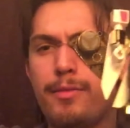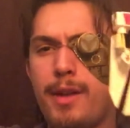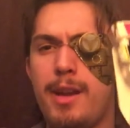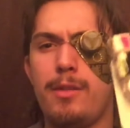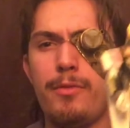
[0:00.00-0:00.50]

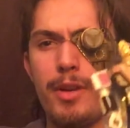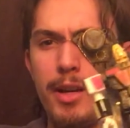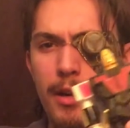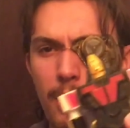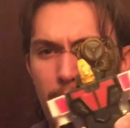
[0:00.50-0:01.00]
friend over
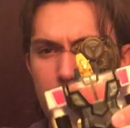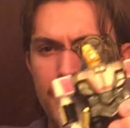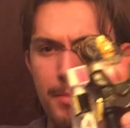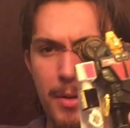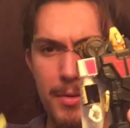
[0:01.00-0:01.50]
here are
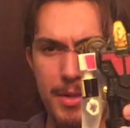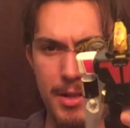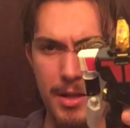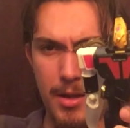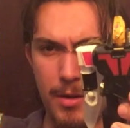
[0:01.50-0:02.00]
supposed
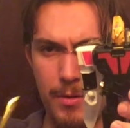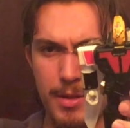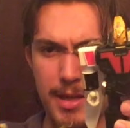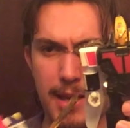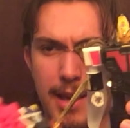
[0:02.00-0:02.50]
to go
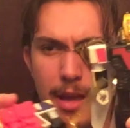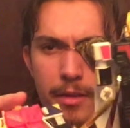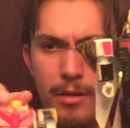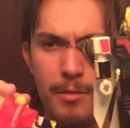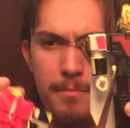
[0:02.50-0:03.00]

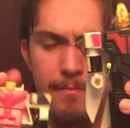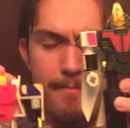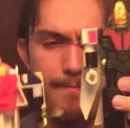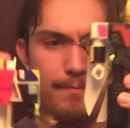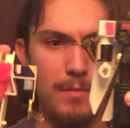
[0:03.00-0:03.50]
together
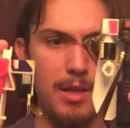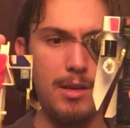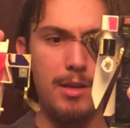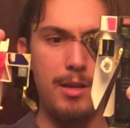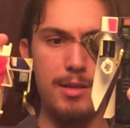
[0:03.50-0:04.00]

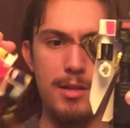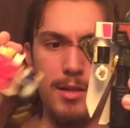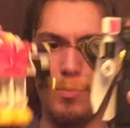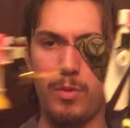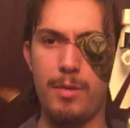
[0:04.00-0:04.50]
into
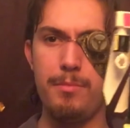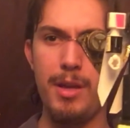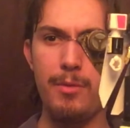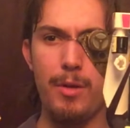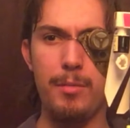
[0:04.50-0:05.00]
this one
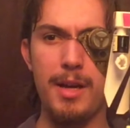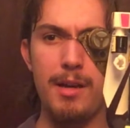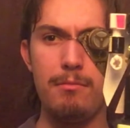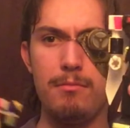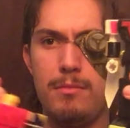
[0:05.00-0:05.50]
big
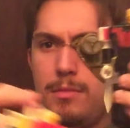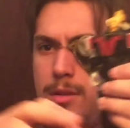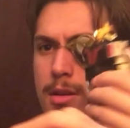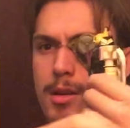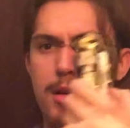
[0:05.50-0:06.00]
robot,
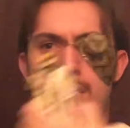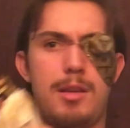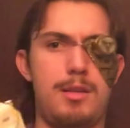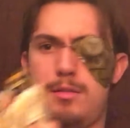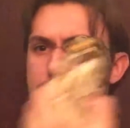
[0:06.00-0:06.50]

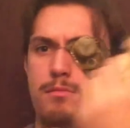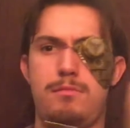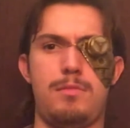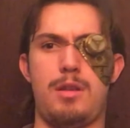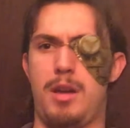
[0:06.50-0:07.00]

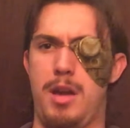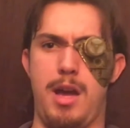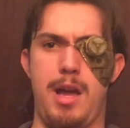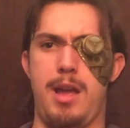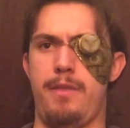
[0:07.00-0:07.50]
and
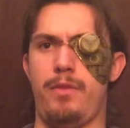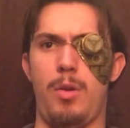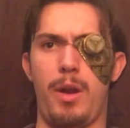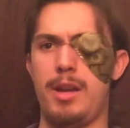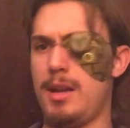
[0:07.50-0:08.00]
I have
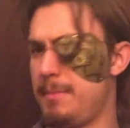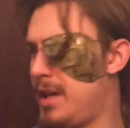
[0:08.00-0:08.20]
no idea.